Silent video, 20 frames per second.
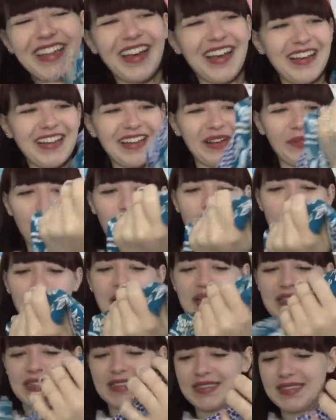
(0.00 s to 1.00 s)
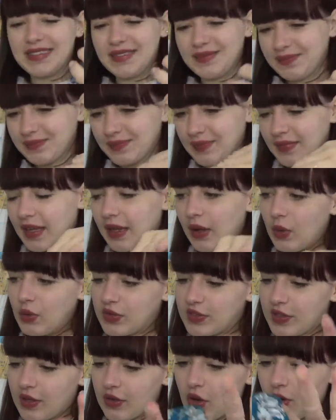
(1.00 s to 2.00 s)
a little white button.
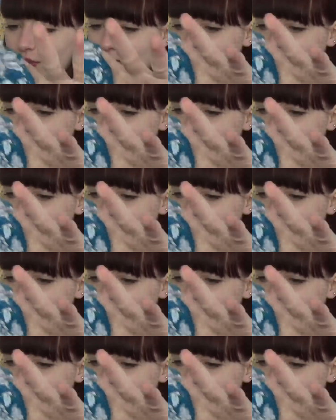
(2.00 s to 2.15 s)
Also got my